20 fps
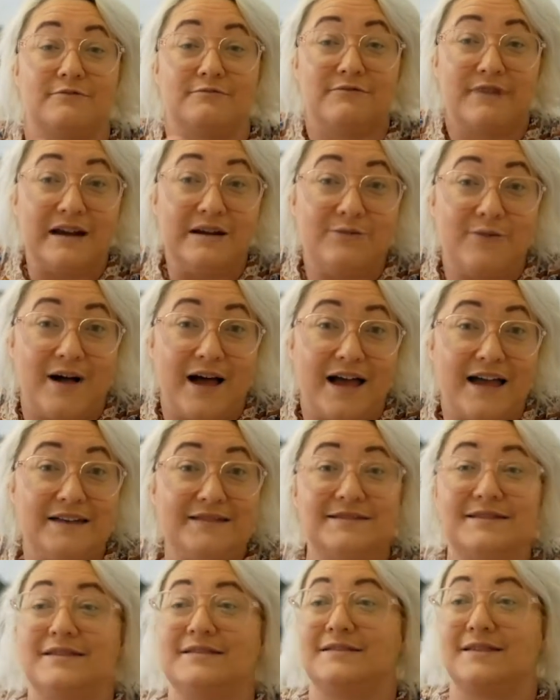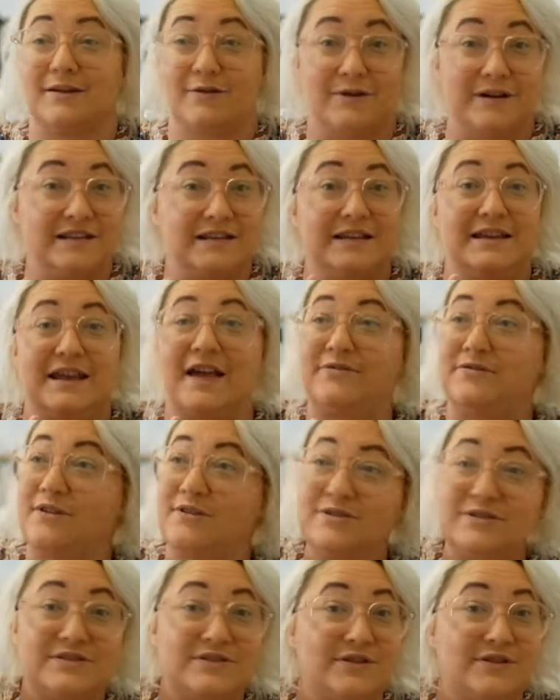Readwise is going to get those